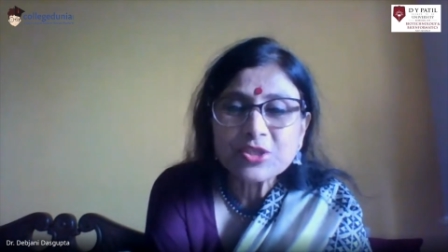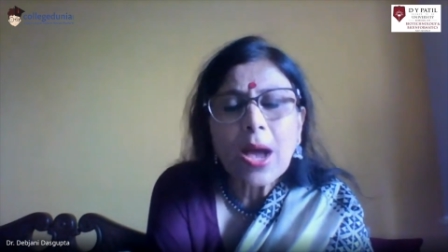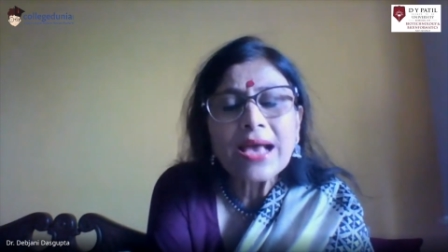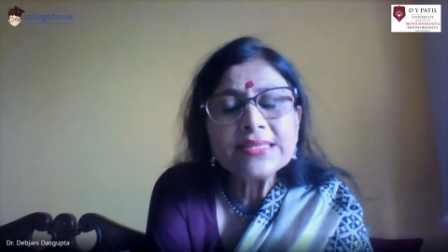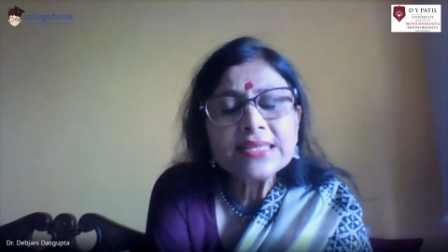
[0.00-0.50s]

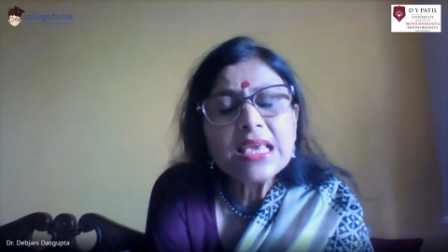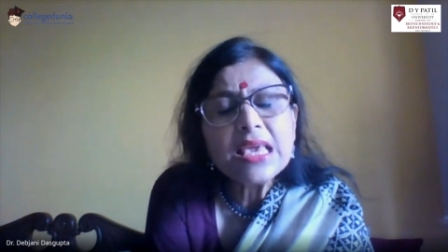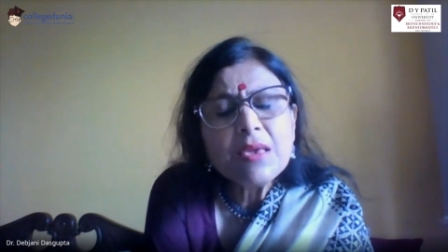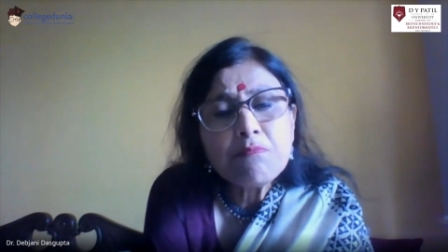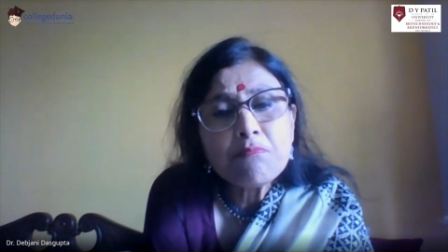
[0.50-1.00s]
So I see
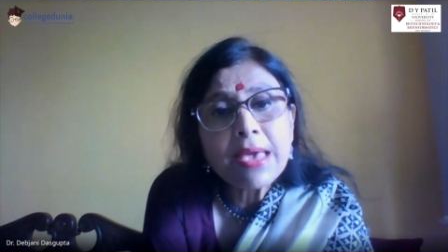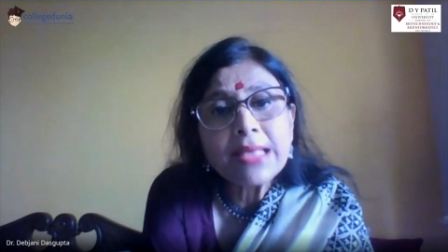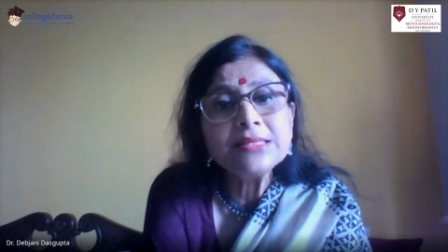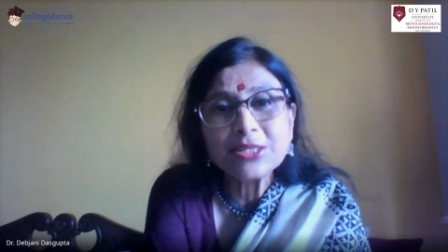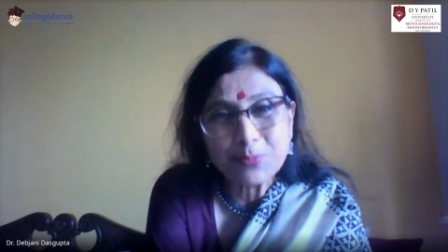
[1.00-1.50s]

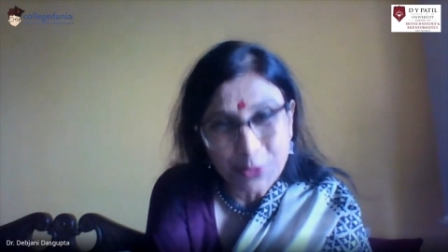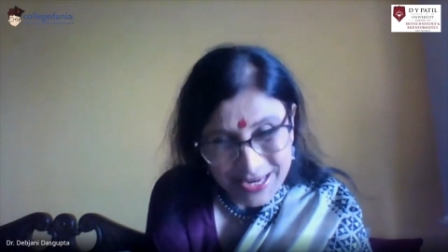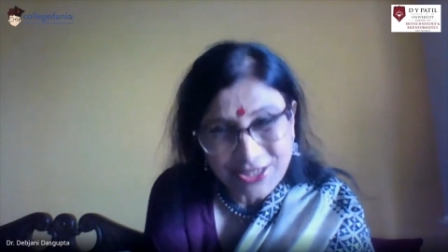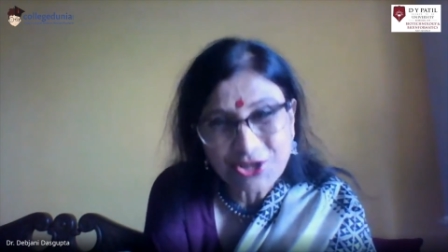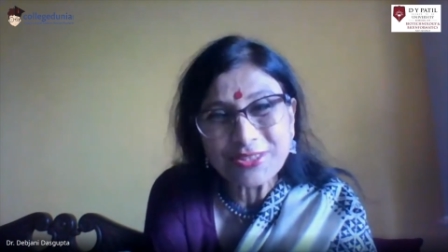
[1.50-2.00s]
immense
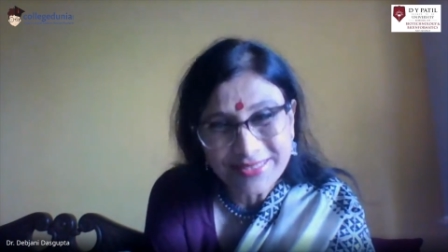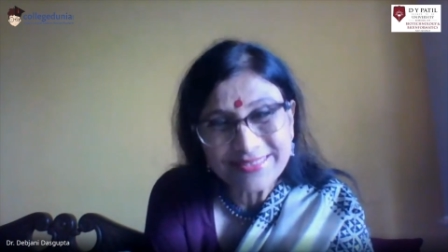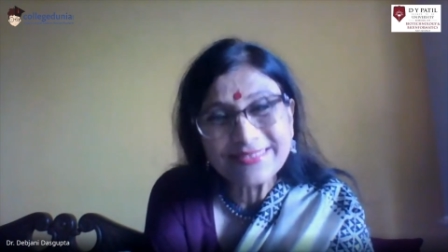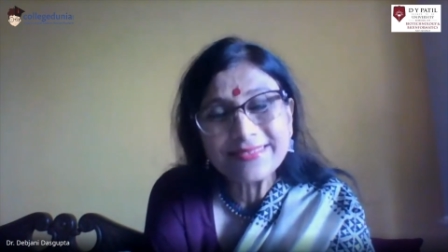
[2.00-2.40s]
potential.